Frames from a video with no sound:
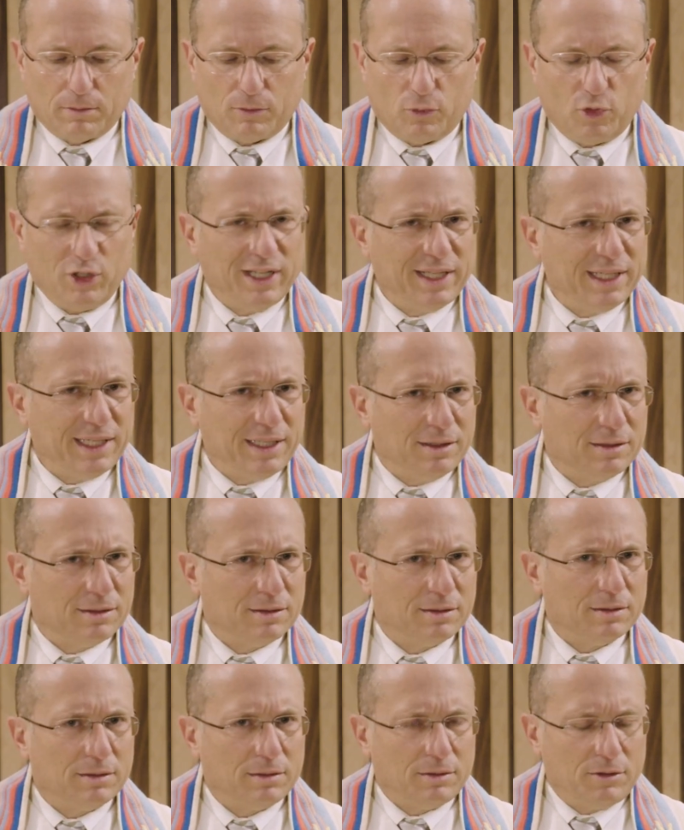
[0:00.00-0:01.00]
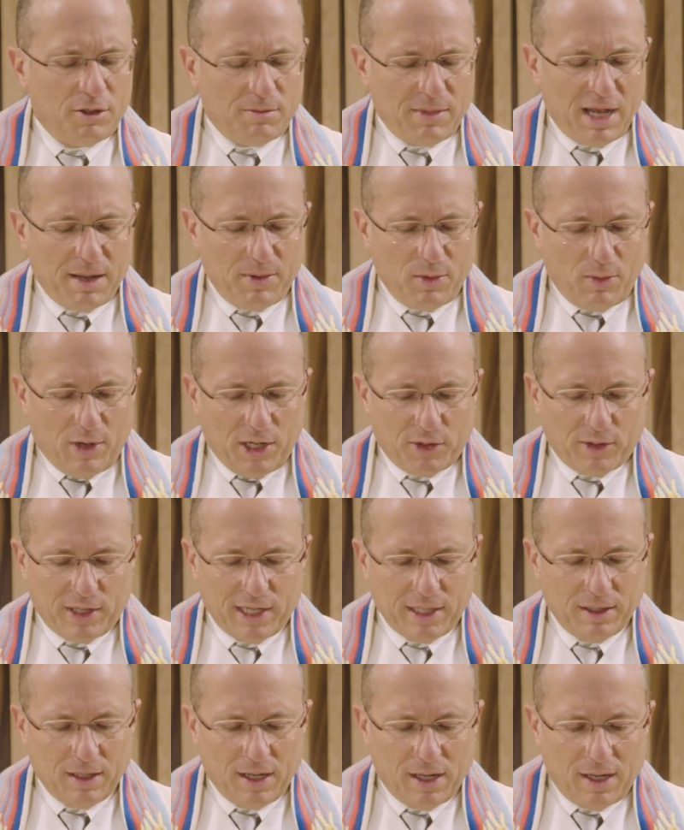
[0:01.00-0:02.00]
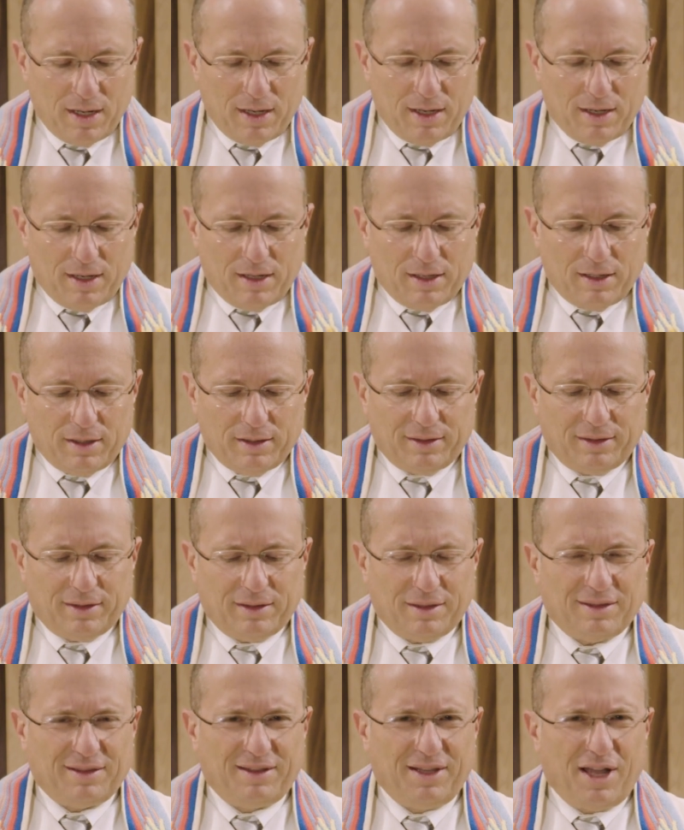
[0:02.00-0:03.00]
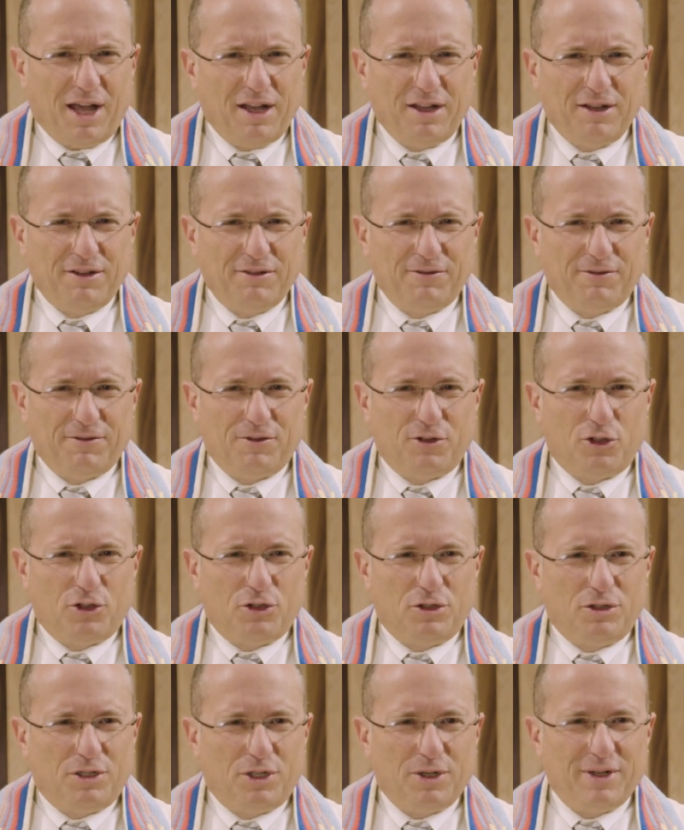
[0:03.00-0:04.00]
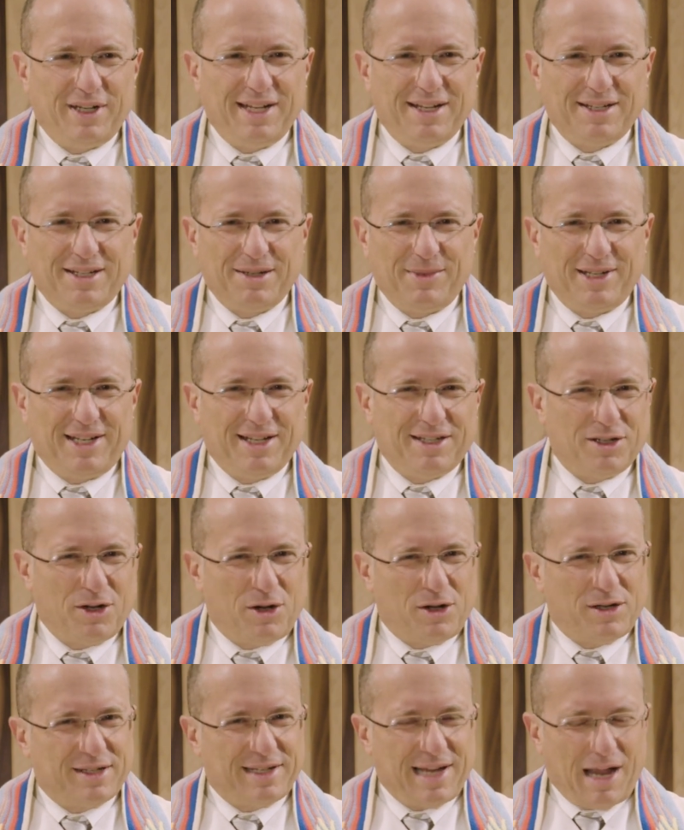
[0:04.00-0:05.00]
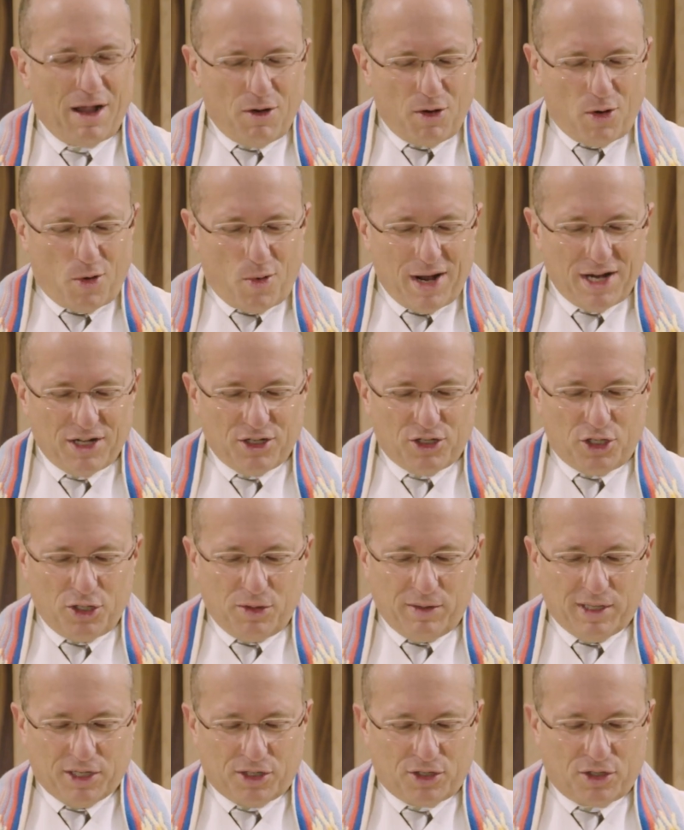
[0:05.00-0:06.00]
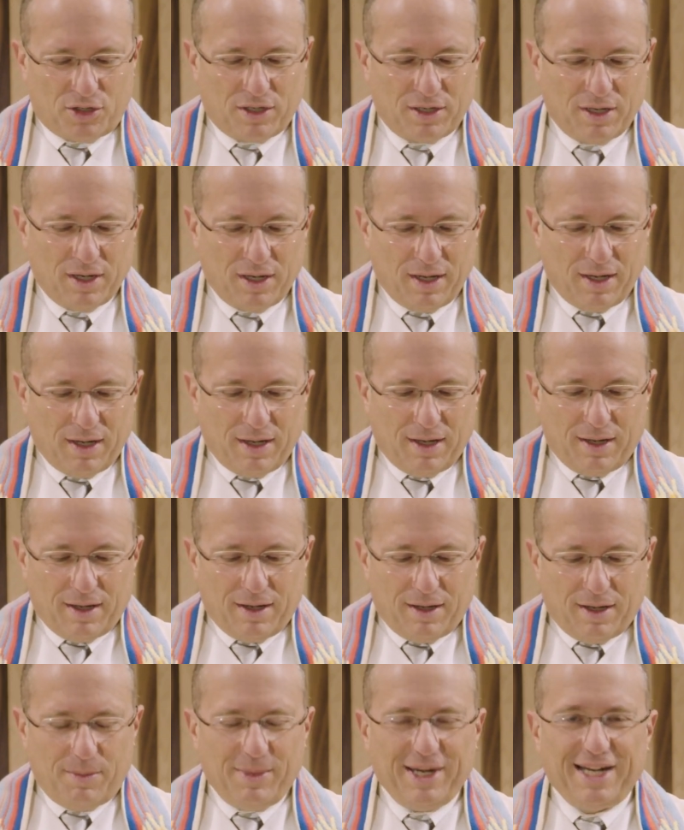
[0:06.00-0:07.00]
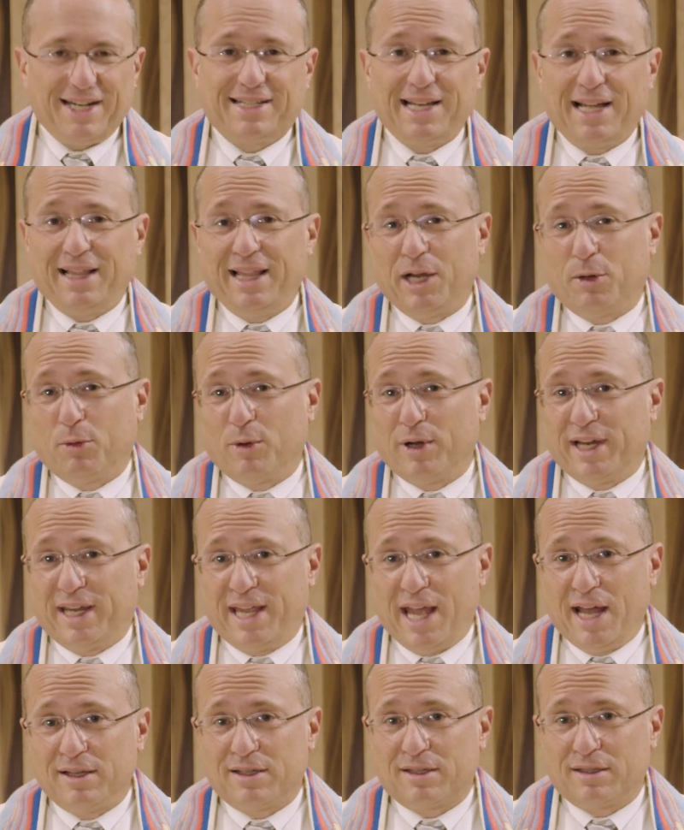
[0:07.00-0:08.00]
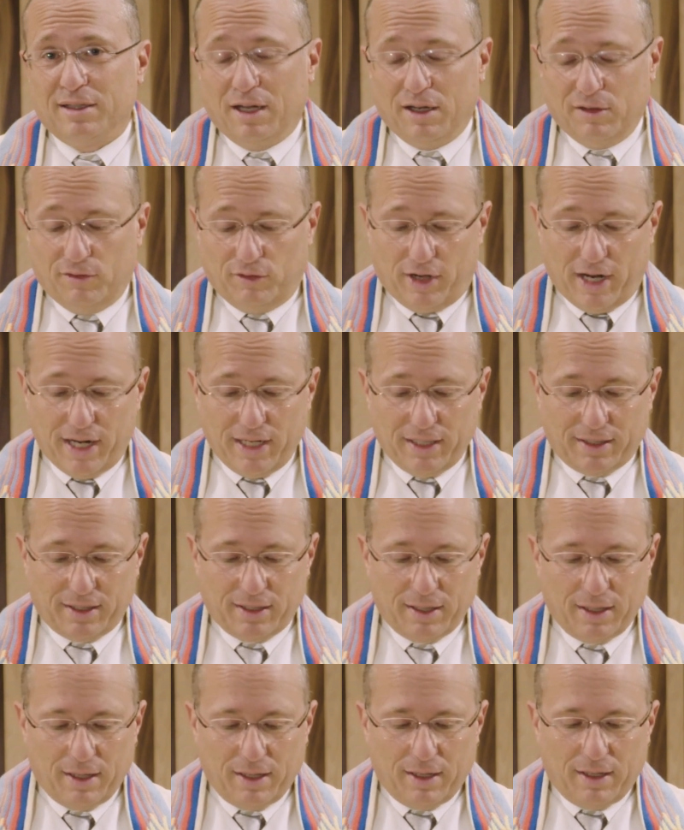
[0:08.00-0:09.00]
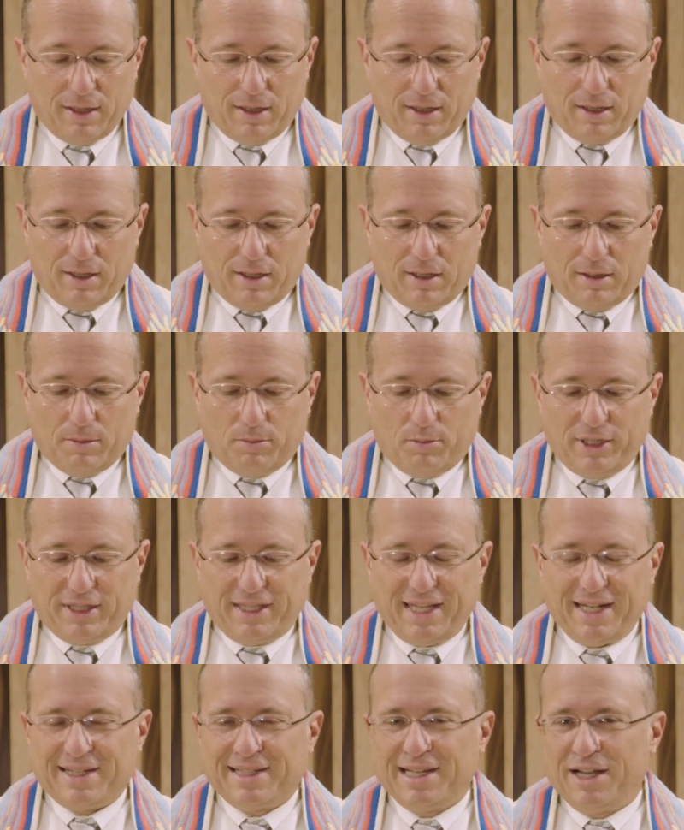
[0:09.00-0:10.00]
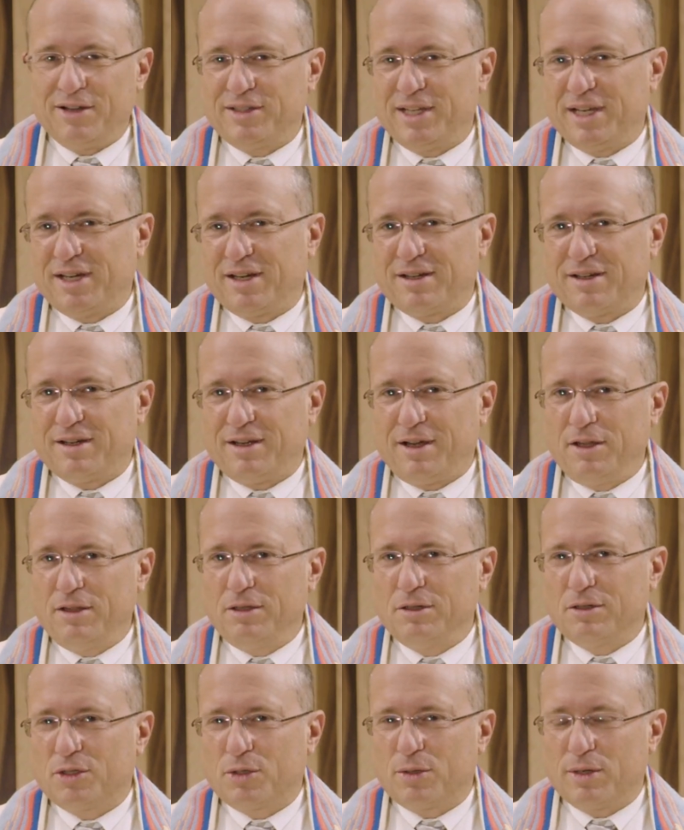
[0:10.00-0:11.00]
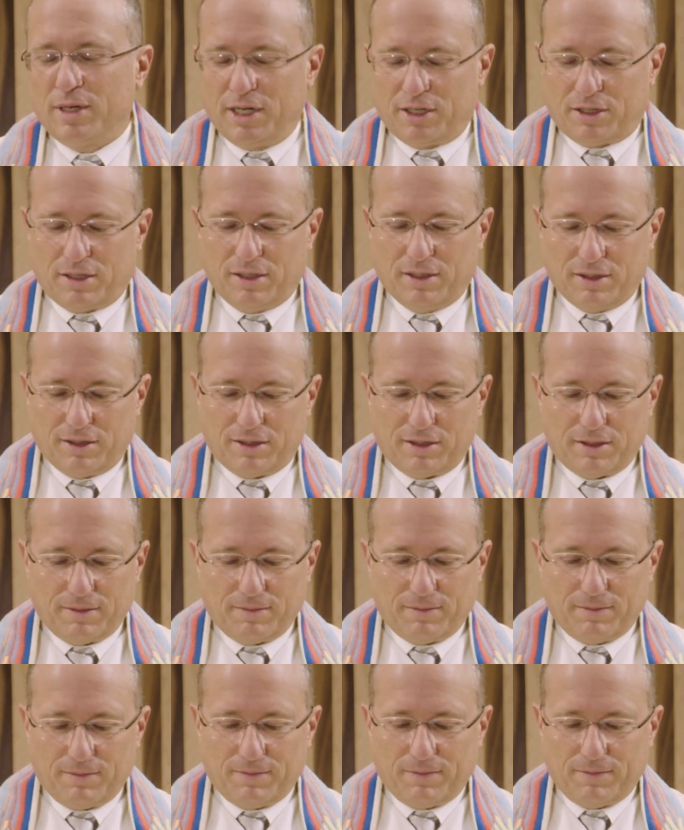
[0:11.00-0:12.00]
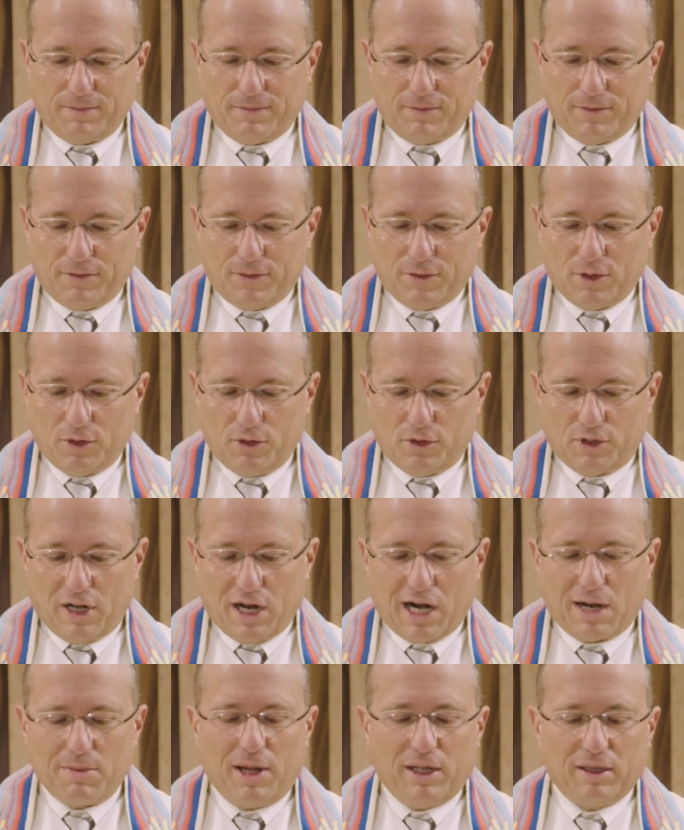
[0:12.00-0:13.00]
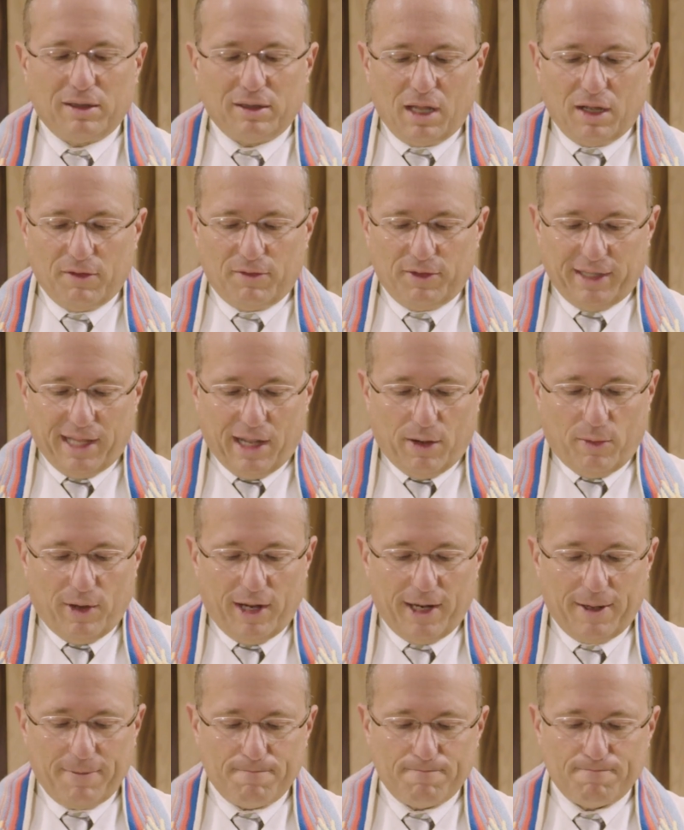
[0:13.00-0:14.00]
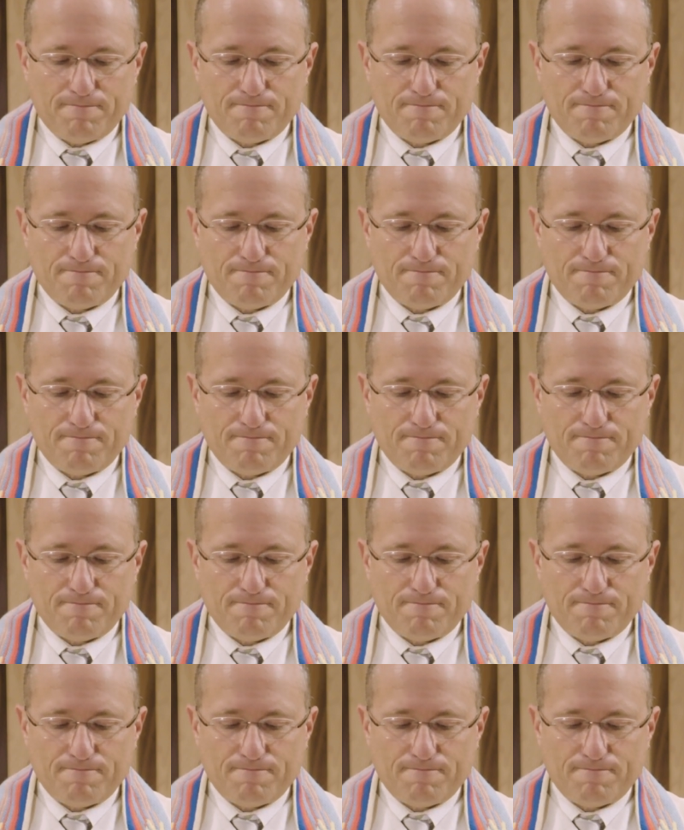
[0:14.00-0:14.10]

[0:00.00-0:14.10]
Really? You may be wondering, love? Judaism, it doesn't sound quite Jewish. I mean, it's not like we're against love, right? But that sounds like other traditions who talk about love in that way.